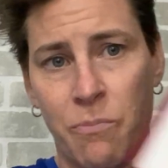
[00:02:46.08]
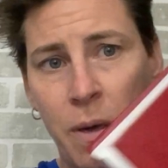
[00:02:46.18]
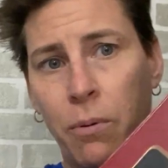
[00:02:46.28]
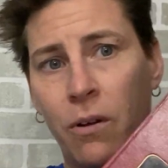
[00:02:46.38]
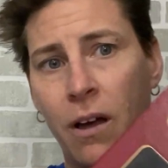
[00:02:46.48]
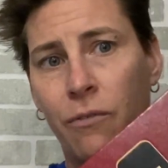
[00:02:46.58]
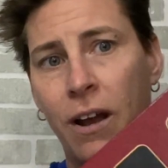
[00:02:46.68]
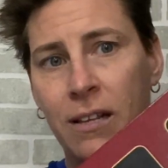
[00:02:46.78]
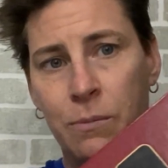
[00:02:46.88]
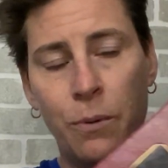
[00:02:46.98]
people have
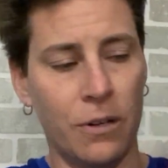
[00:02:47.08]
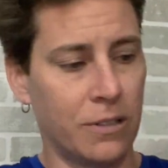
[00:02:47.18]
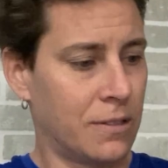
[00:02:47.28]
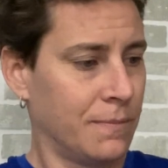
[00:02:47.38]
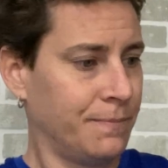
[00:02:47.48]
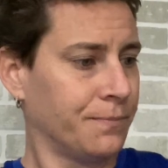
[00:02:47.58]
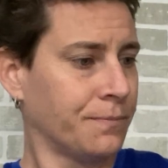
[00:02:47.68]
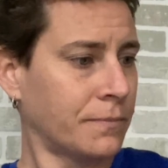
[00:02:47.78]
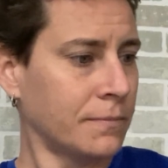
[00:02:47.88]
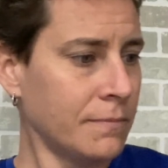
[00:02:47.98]
read his books
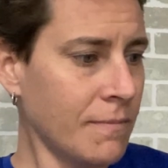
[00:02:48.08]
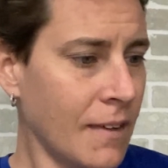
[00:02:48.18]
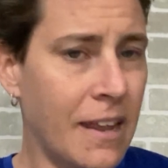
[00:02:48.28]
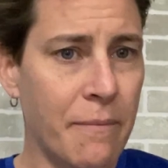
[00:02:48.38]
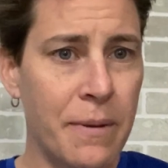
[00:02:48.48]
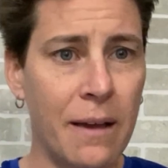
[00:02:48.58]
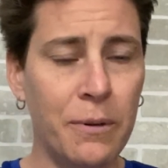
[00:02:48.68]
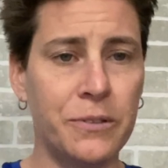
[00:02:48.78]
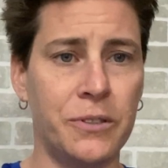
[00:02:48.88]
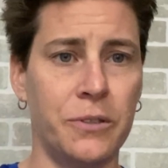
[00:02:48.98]
and have been
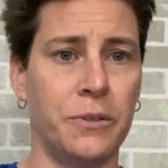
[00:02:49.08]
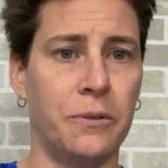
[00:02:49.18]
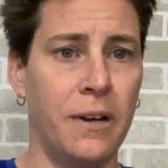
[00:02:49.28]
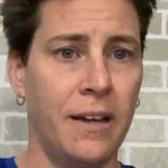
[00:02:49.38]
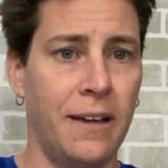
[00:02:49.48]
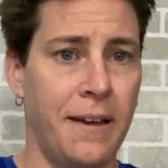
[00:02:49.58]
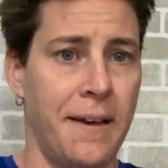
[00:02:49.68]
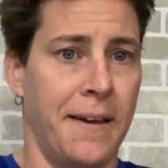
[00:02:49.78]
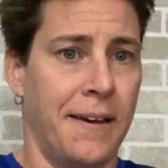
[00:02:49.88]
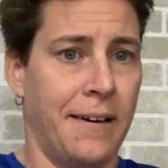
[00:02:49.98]
able to
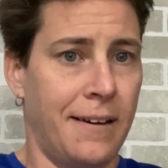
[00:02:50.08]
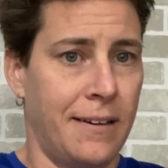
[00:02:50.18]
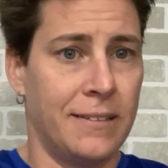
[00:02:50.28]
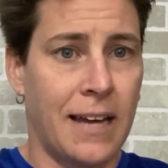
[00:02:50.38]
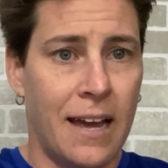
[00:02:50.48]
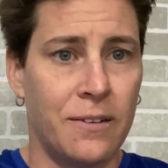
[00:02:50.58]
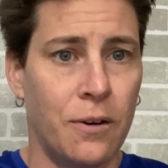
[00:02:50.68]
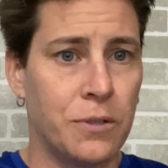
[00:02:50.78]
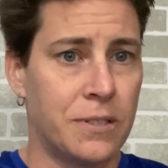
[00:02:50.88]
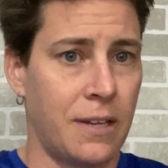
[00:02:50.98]

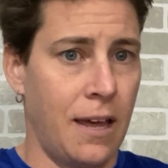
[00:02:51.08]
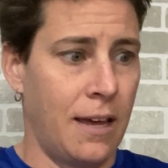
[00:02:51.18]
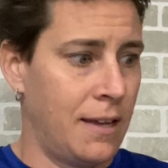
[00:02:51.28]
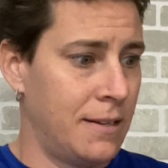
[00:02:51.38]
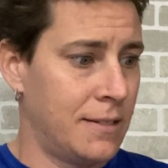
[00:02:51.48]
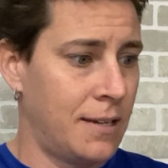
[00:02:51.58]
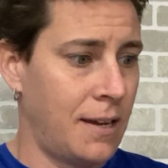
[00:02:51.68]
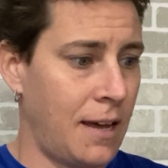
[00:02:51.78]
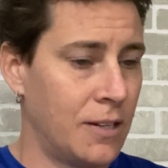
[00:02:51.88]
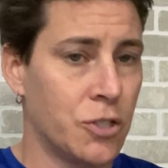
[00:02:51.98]
diagnose and
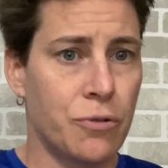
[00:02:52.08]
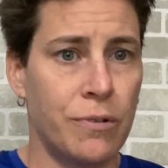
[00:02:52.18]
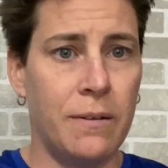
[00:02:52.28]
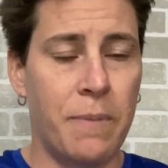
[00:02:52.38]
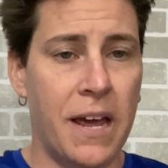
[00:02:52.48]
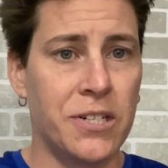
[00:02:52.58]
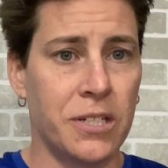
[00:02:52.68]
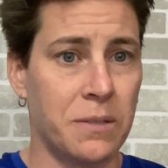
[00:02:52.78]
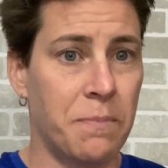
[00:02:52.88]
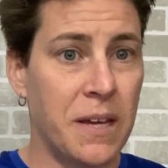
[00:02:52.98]
treat
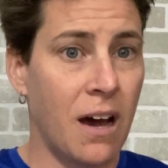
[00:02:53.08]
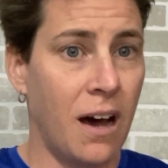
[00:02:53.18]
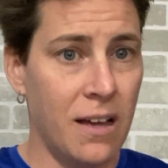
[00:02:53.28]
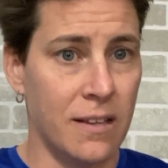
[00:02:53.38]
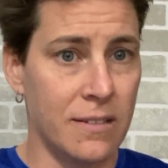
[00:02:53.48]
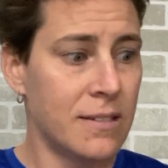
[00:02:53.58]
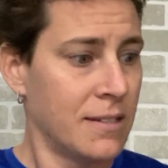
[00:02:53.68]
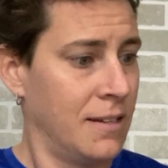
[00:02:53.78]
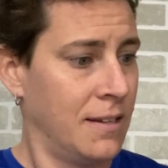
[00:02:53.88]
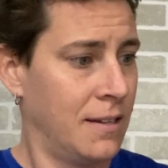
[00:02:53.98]
patients because
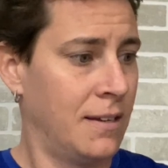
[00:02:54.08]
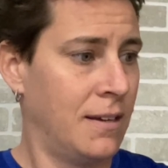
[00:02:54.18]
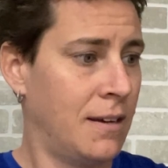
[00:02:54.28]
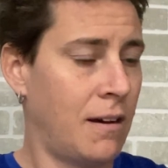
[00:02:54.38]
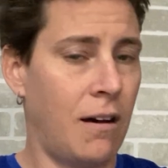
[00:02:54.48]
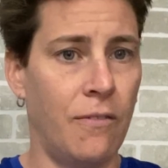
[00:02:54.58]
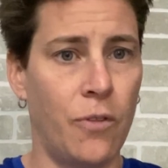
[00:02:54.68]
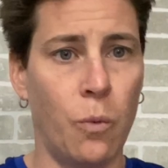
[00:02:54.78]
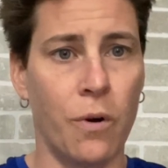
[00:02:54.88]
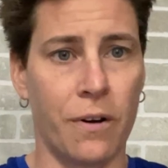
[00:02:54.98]
of
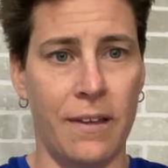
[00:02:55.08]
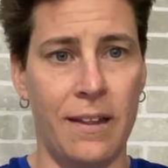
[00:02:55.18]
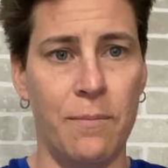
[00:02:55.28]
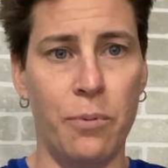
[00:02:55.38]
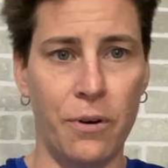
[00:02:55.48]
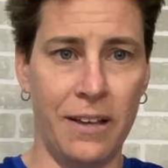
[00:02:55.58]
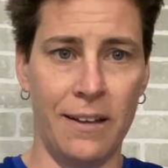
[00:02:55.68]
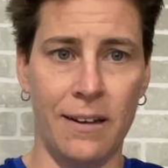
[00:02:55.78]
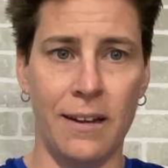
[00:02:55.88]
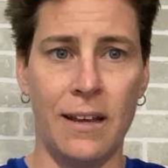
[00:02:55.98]
the work that he put
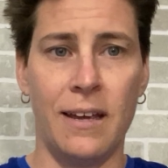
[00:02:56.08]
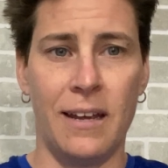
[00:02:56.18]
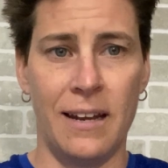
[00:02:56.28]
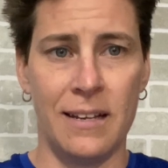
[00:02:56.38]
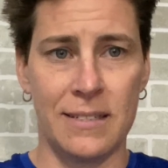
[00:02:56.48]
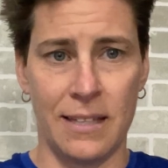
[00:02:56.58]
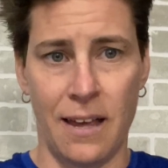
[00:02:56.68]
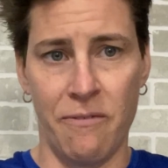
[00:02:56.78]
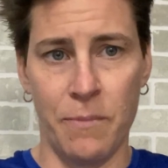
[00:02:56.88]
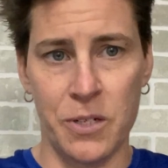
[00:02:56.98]
in his
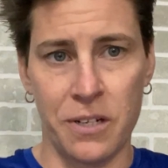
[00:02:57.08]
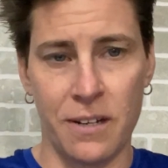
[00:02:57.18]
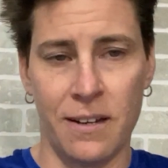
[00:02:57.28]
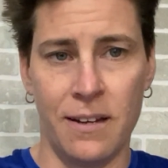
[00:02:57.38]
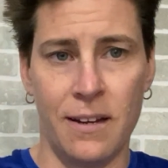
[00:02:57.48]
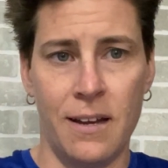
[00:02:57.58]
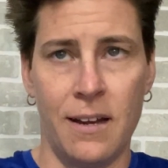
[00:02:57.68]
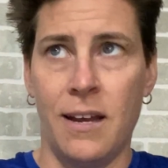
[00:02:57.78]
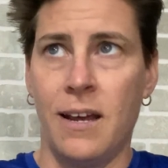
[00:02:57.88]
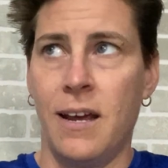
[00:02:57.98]
life mission.
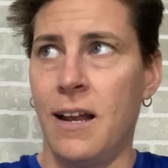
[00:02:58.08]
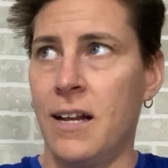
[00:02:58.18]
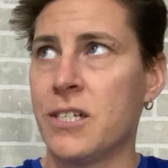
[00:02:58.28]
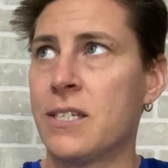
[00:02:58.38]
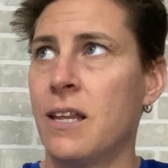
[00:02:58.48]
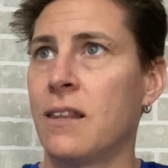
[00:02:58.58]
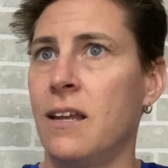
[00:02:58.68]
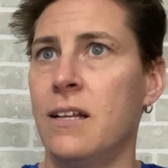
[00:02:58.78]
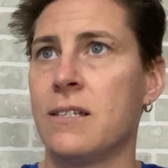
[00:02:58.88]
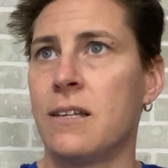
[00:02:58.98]
And I just think
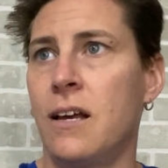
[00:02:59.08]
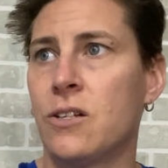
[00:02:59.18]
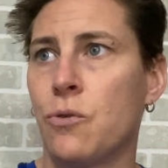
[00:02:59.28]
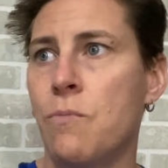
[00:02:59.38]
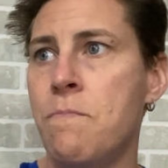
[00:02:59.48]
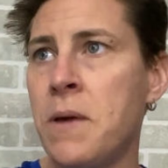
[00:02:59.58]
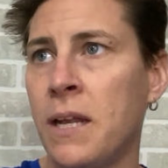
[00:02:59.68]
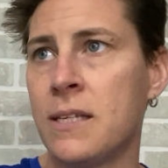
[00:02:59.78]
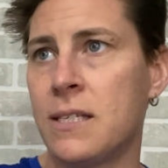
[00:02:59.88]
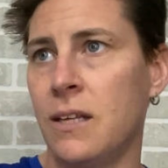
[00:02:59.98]
that is
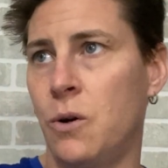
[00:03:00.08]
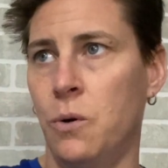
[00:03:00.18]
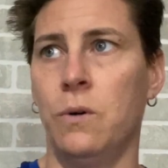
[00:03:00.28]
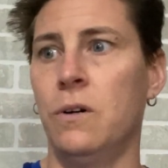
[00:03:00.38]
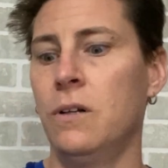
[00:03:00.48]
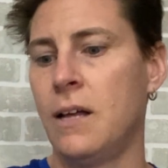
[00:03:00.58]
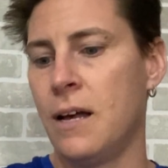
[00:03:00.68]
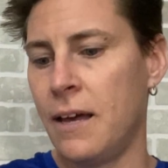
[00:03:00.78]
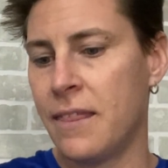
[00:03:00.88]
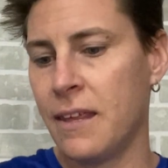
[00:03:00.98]
tremendously cool.
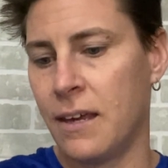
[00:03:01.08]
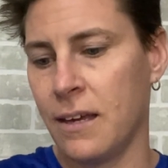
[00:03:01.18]
I think